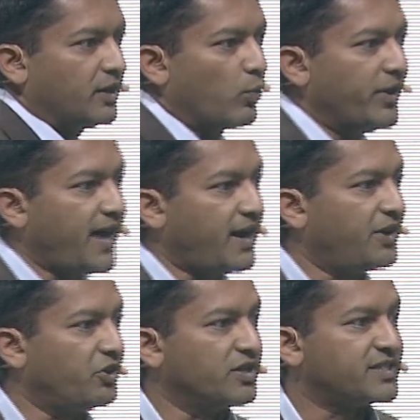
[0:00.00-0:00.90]
We then
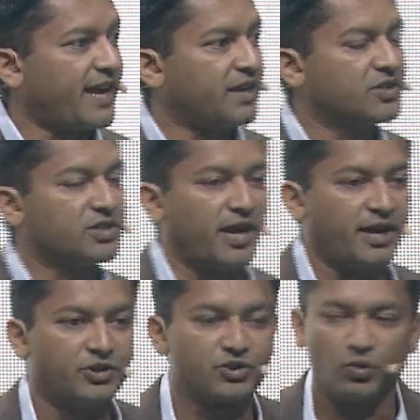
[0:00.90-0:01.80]
enter the second
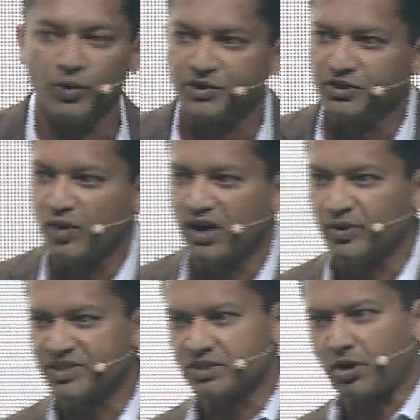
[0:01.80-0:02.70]
stage, which is when
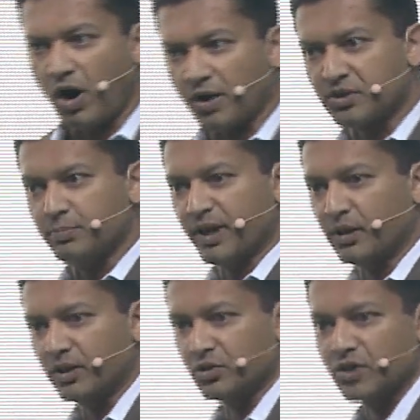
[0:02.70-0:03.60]
we start to
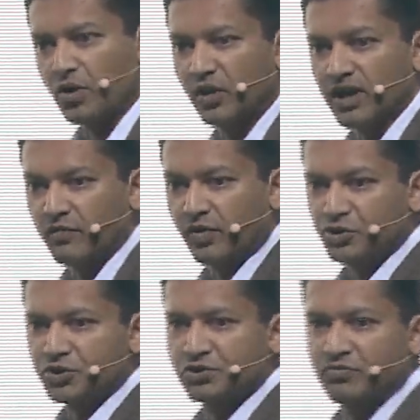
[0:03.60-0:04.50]
build those early
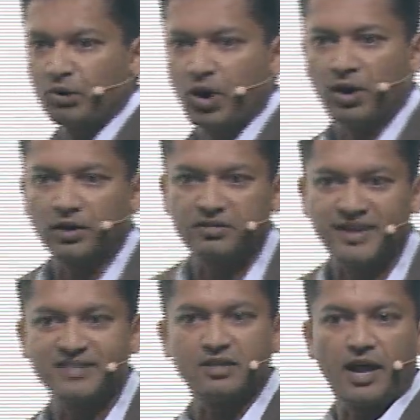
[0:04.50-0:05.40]
versions of product,
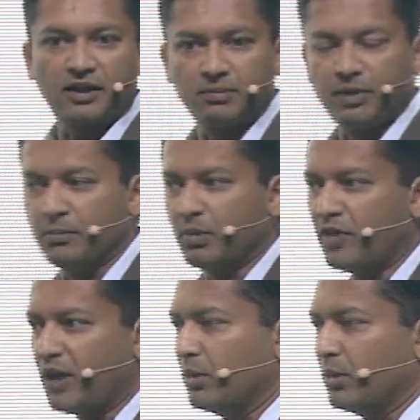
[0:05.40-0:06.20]
things like the minimum viable